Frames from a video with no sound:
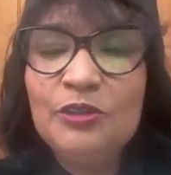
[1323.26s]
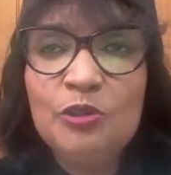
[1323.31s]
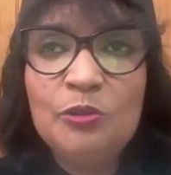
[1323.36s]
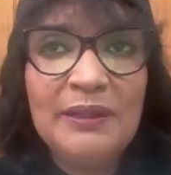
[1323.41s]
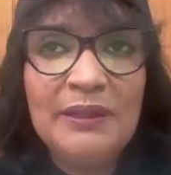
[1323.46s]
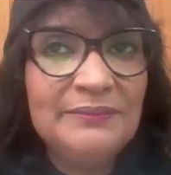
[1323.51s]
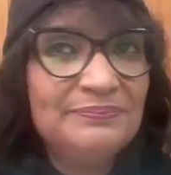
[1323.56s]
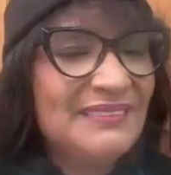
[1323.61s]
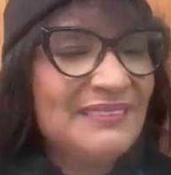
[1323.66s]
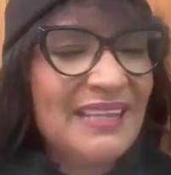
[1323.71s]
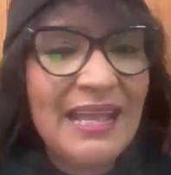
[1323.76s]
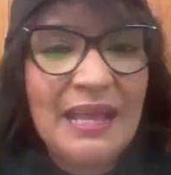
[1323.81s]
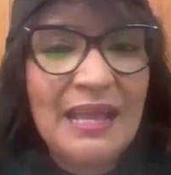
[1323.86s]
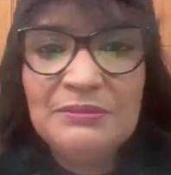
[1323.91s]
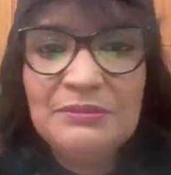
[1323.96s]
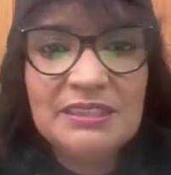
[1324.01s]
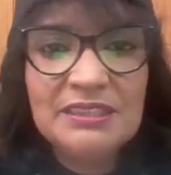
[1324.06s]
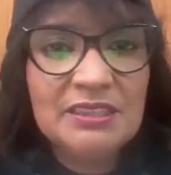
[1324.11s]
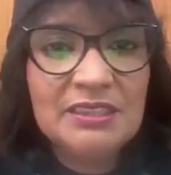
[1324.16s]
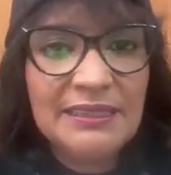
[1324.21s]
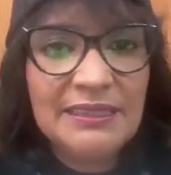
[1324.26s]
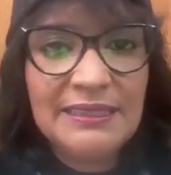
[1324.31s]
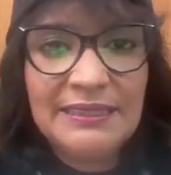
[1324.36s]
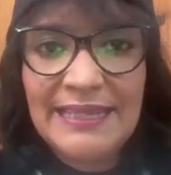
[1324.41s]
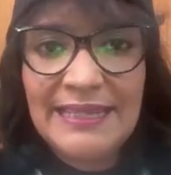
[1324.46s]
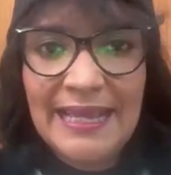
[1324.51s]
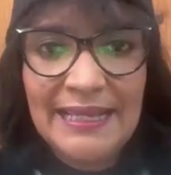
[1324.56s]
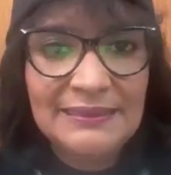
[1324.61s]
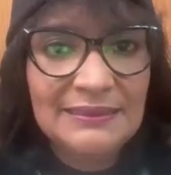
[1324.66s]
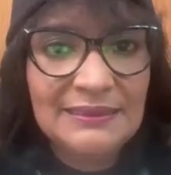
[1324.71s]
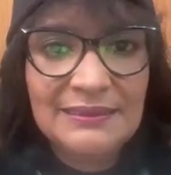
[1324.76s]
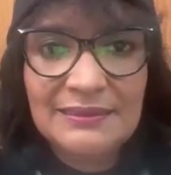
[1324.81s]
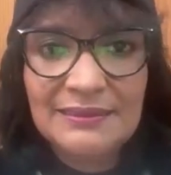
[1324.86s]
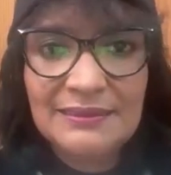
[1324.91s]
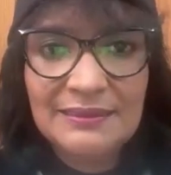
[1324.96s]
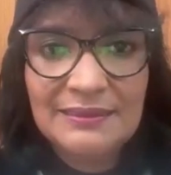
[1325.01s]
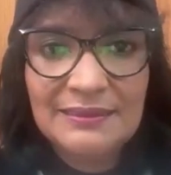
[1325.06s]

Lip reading: you know what, I'm just going to get